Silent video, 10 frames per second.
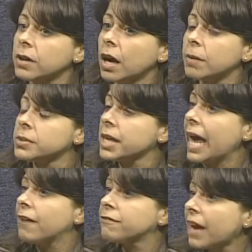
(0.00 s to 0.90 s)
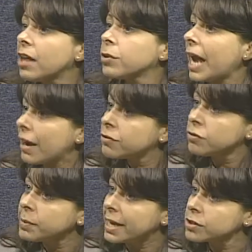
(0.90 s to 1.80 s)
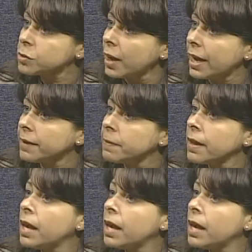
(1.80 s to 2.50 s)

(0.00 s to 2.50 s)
to have followed after you've passed away.